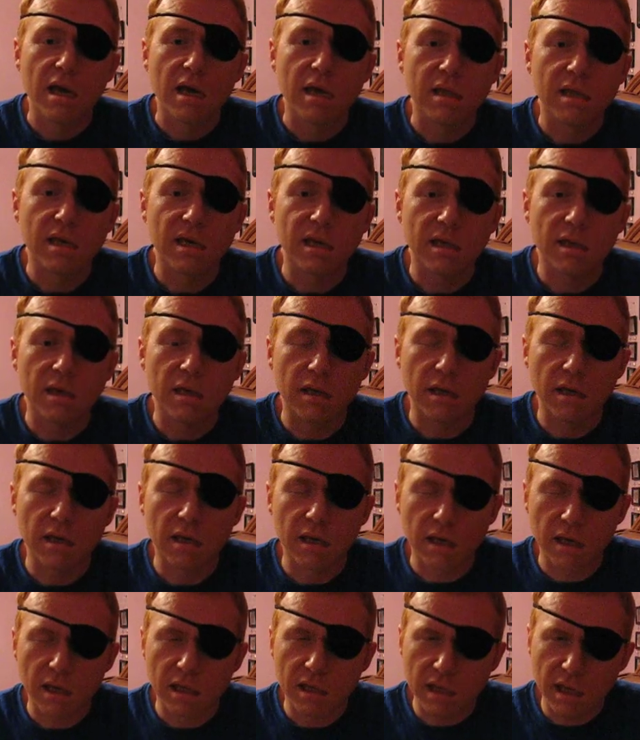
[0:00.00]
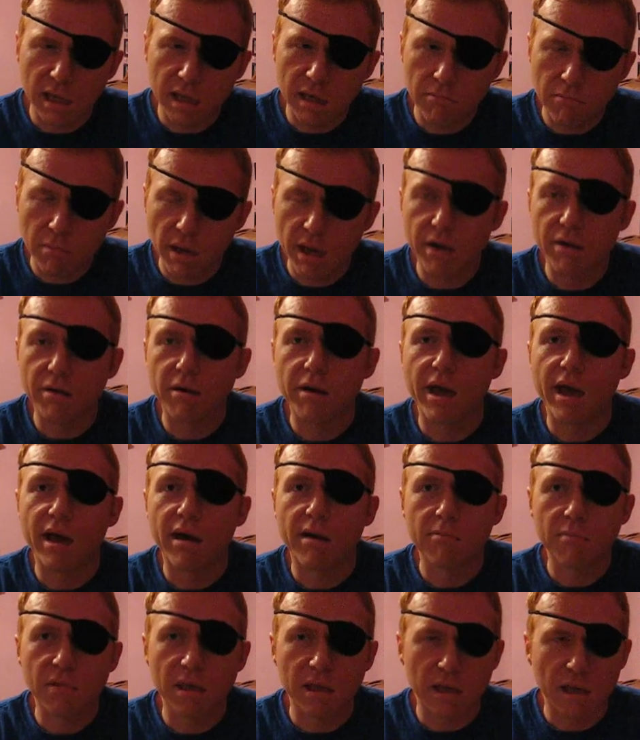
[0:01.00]
it's getting better now.
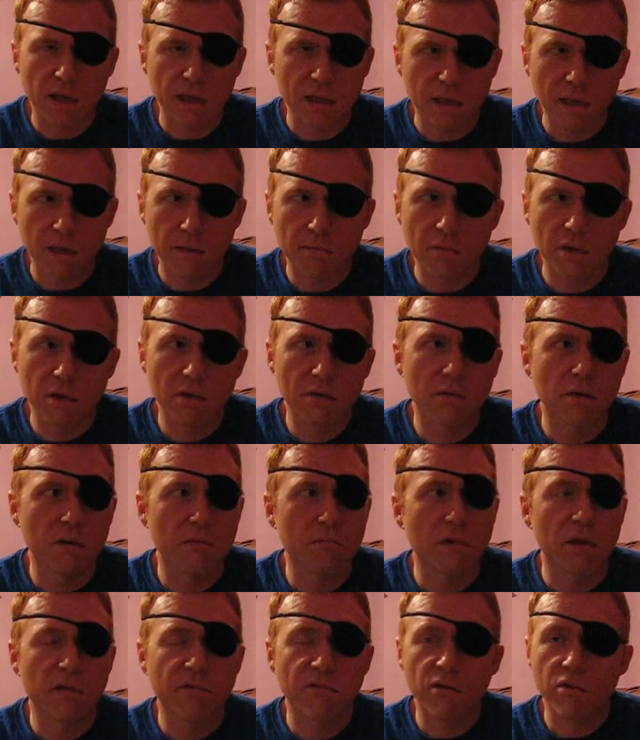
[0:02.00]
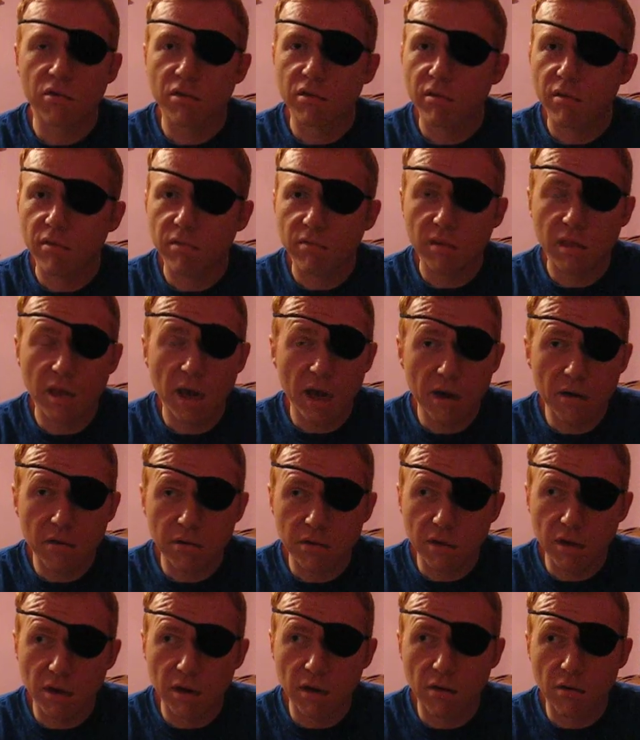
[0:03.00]
I think I'm used to it, but the first day or
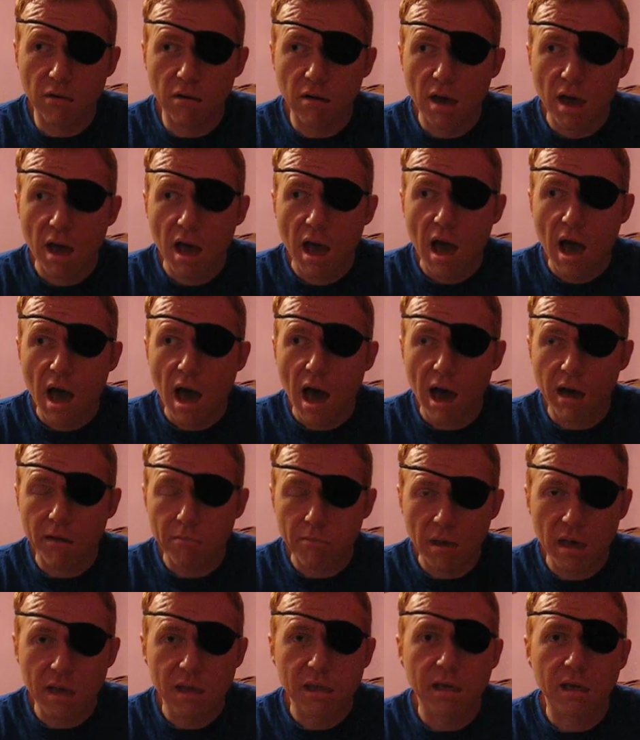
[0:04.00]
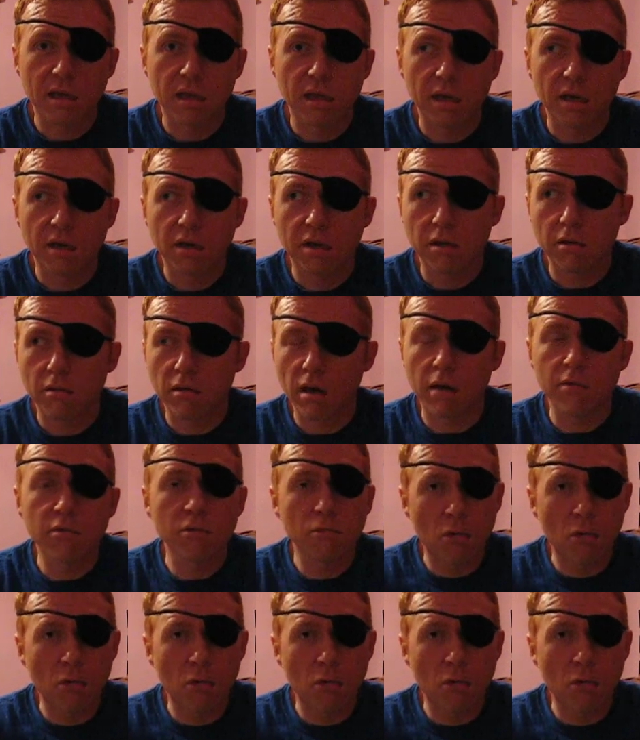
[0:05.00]
so, I was